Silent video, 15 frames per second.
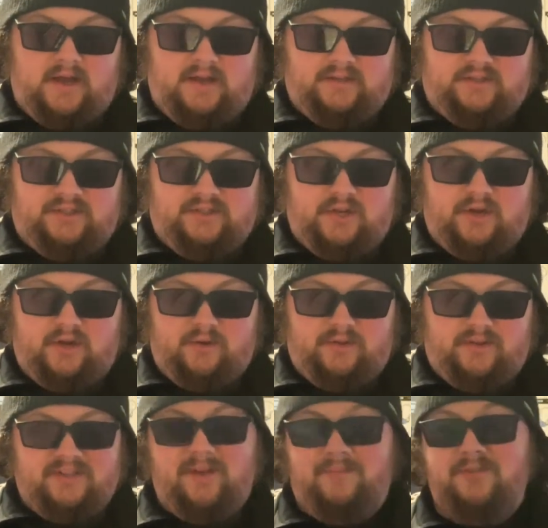So
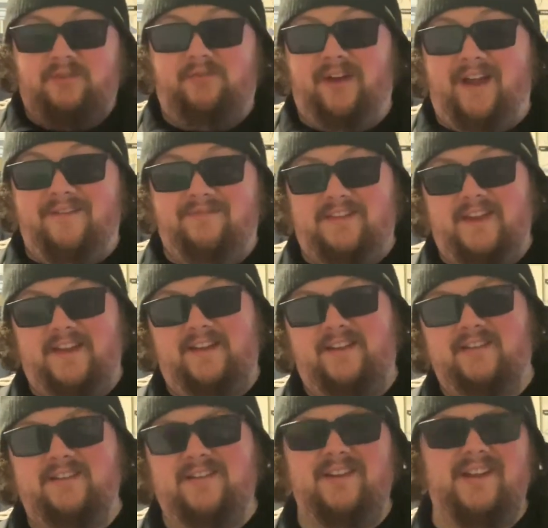this comes with five
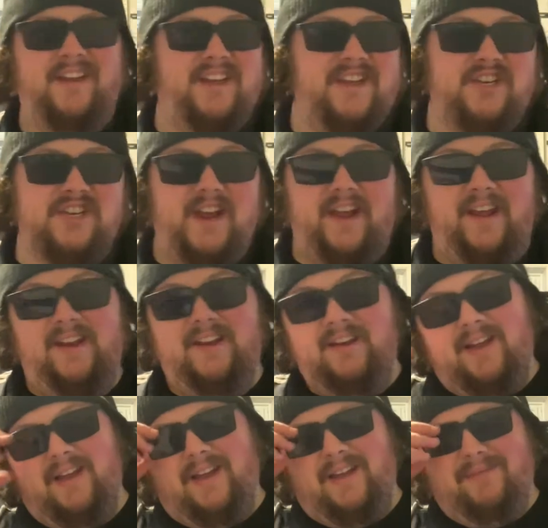things: a keychain,
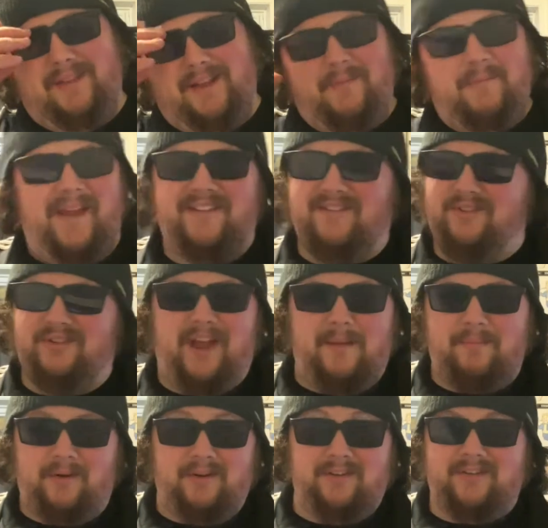like a pencil
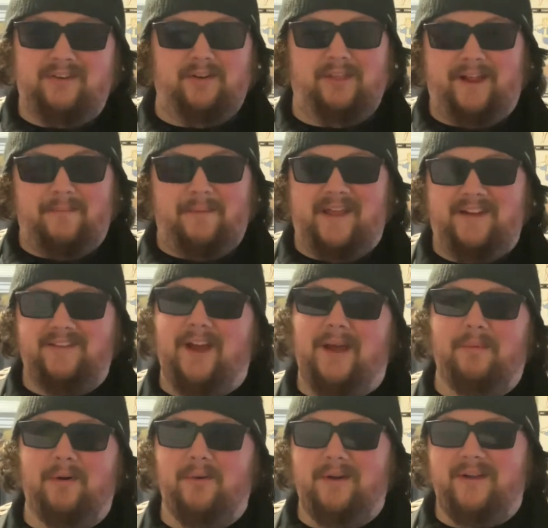topper, or like a pen
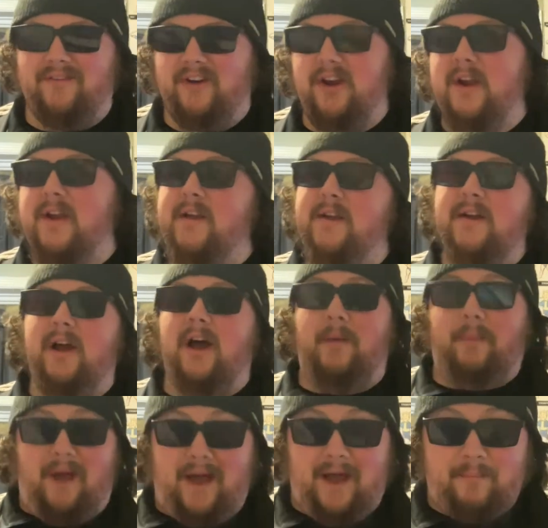topper or whatever, a
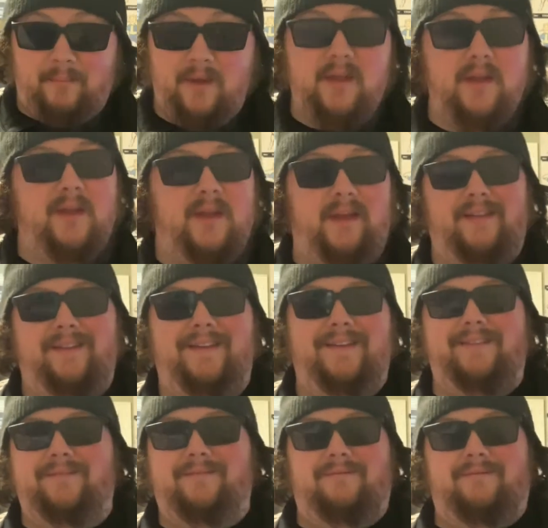pop, and
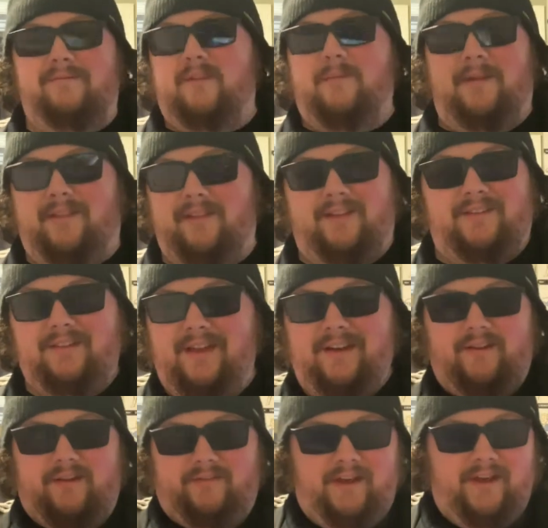then some other things. I don't
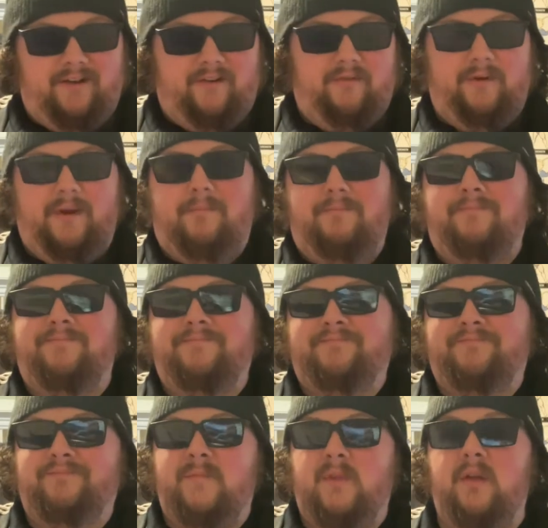even know.
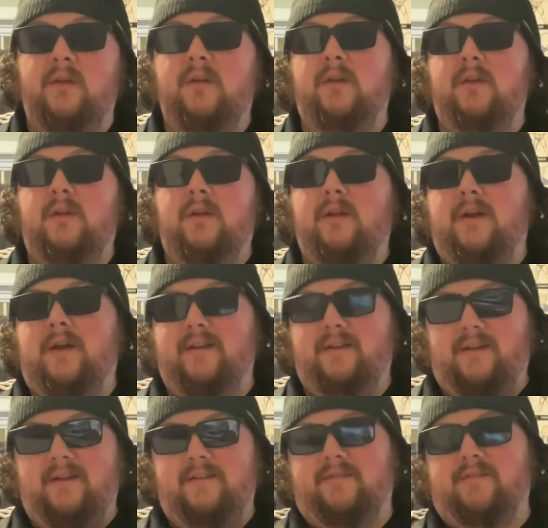How does
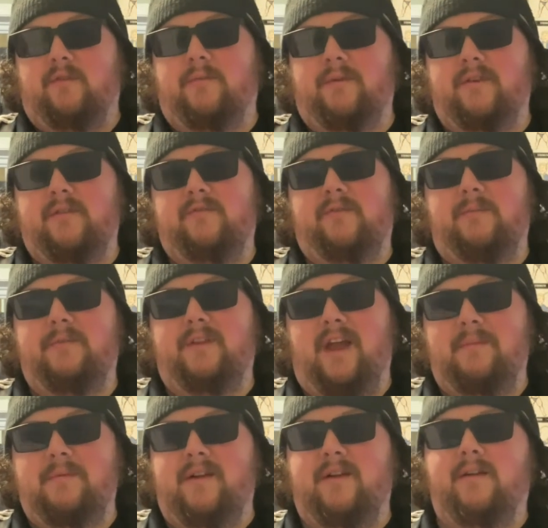that come on top
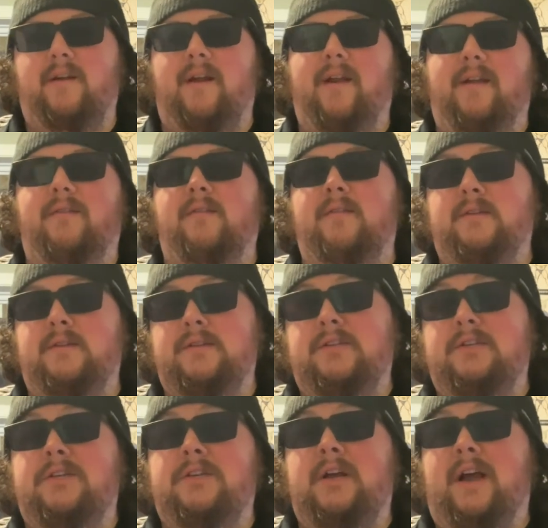here? All right.
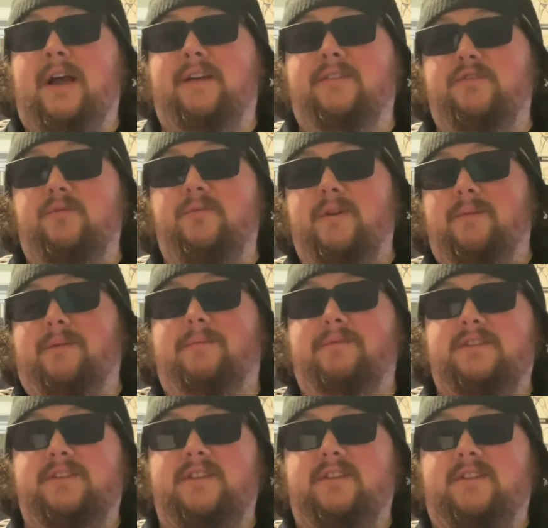I assume you'll be able to
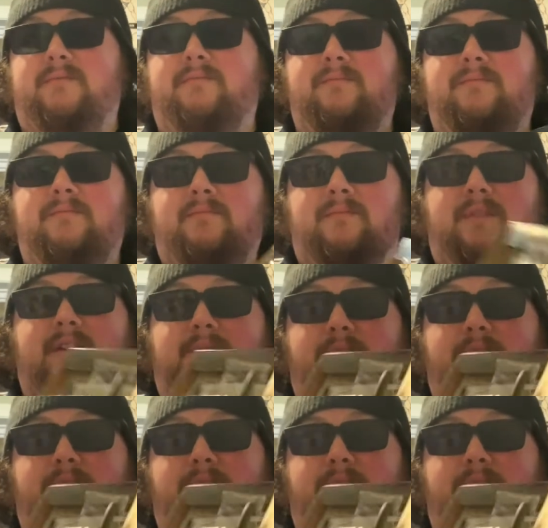see the thing